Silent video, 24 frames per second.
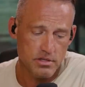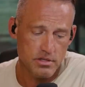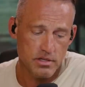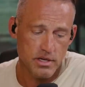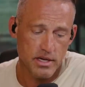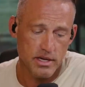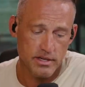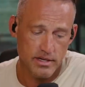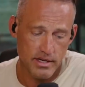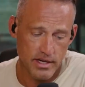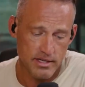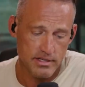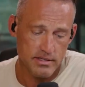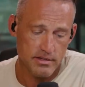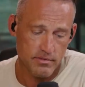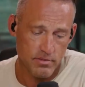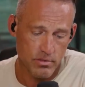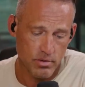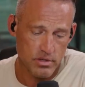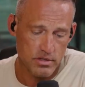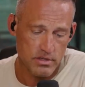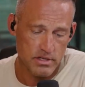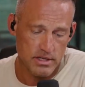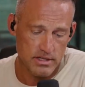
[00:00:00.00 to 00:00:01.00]
and yes, of
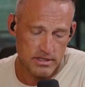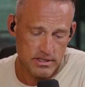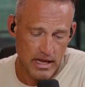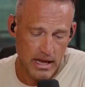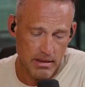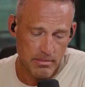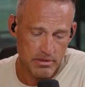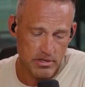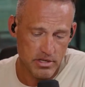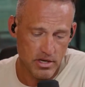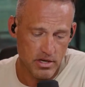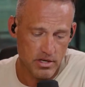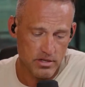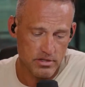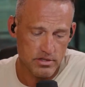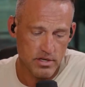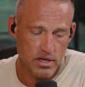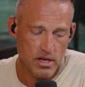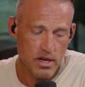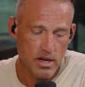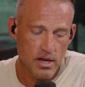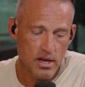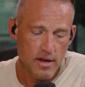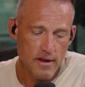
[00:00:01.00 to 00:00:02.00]
course, sabotage.
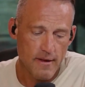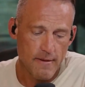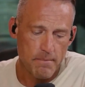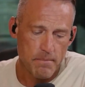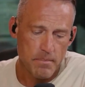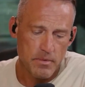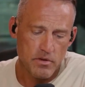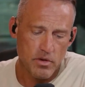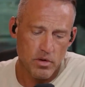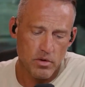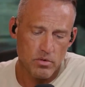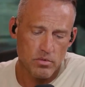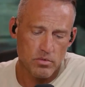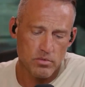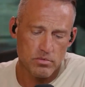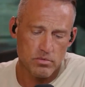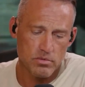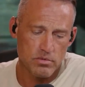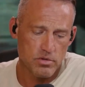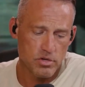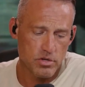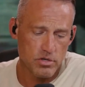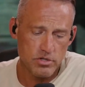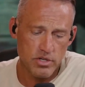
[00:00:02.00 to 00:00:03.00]
So
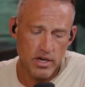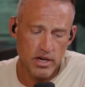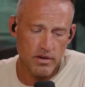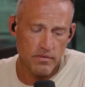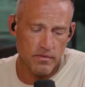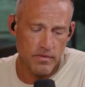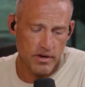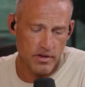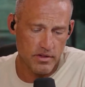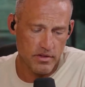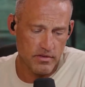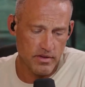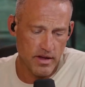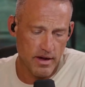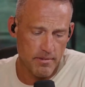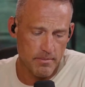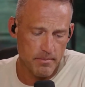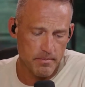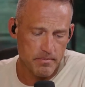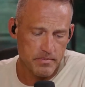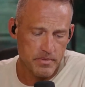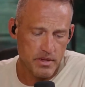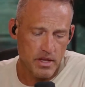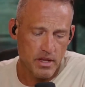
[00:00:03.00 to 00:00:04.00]
they're trying to figure this out.
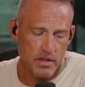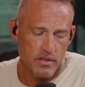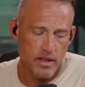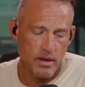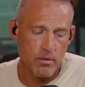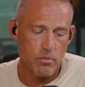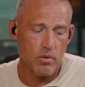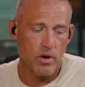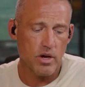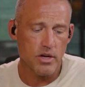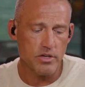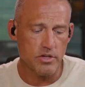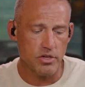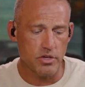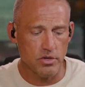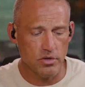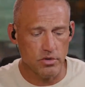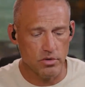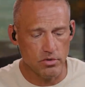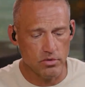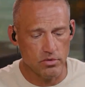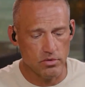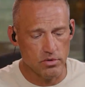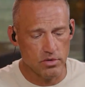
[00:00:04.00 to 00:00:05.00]
They want
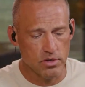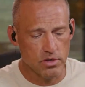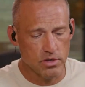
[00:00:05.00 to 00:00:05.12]
to